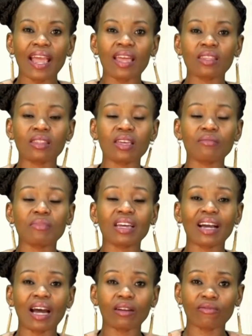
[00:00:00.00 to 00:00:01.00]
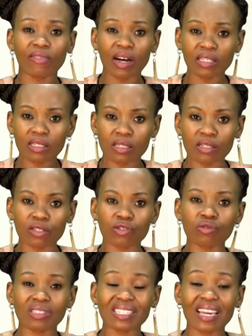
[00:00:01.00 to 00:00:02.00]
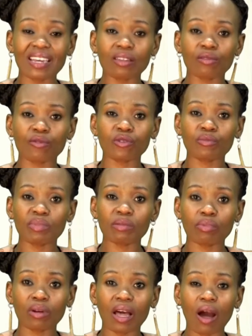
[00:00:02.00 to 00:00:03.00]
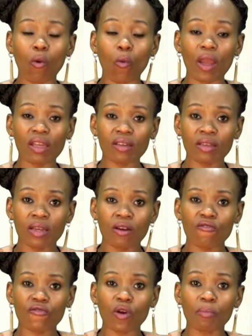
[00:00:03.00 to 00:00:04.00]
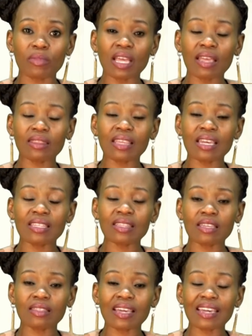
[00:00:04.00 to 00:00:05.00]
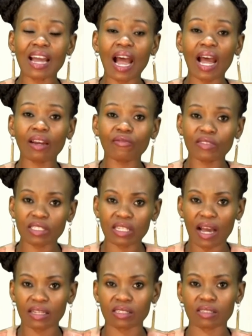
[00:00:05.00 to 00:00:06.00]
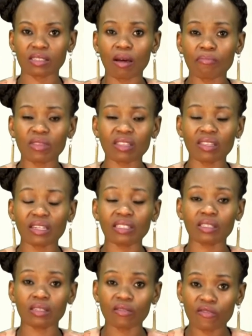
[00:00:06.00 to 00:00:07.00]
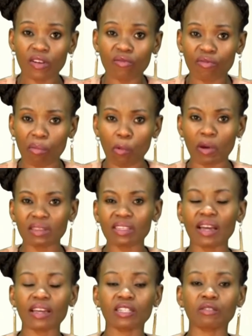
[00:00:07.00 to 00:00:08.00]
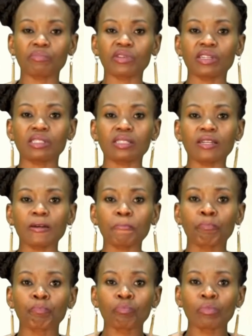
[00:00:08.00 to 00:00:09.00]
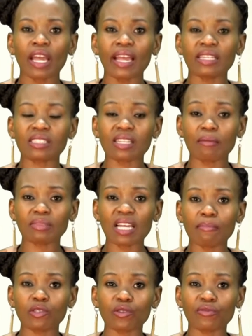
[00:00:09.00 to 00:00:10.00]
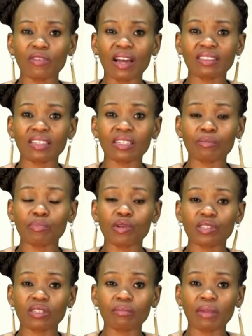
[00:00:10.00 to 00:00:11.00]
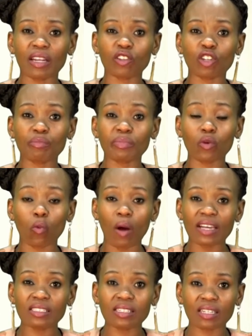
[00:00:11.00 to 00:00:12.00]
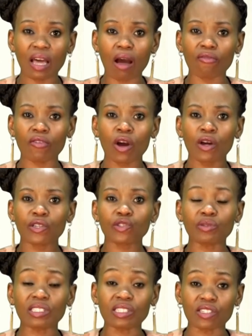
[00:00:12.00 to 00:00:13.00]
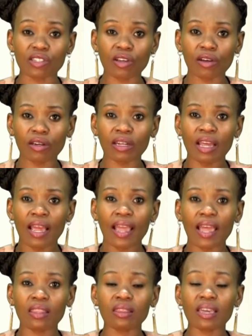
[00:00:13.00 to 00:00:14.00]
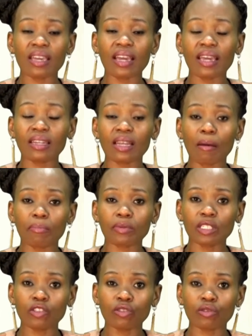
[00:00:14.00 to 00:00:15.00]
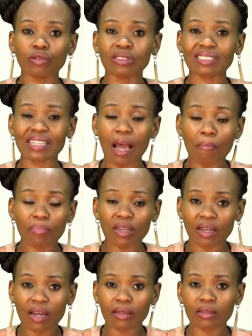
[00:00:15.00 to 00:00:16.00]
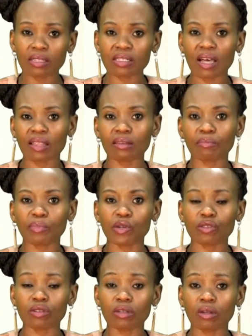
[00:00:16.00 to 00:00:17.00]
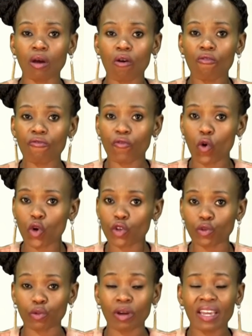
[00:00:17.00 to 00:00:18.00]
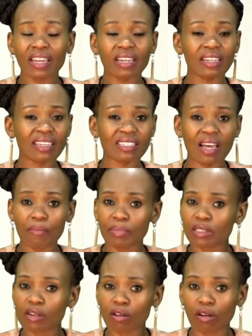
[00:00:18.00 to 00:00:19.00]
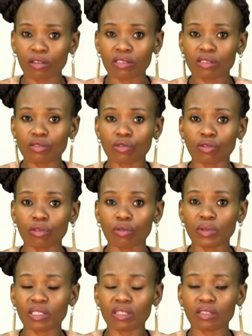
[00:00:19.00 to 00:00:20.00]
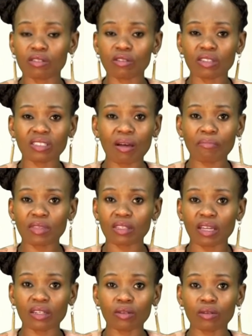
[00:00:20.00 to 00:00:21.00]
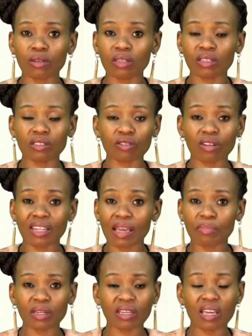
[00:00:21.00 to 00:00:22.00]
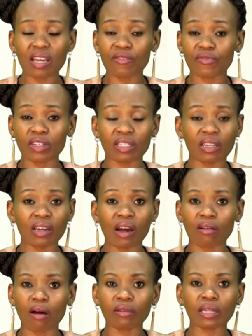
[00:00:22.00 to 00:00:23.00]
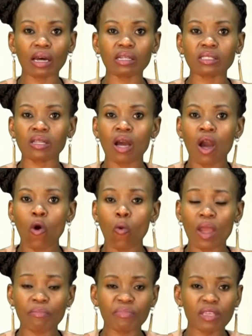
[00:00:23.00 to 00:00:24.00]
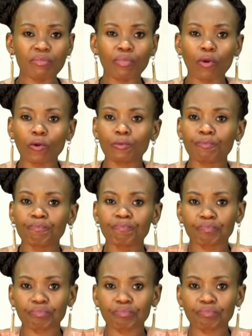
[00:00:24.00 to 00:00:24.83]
And they make advances to take those people away from, they advertise something that is different from what they are experiencing. And sometimes you find that a person might not be wise enough to discern, and they end up, you know, dumping this other person for you. It has happened a lot, you know, it's not something that is not happening every day around us, where people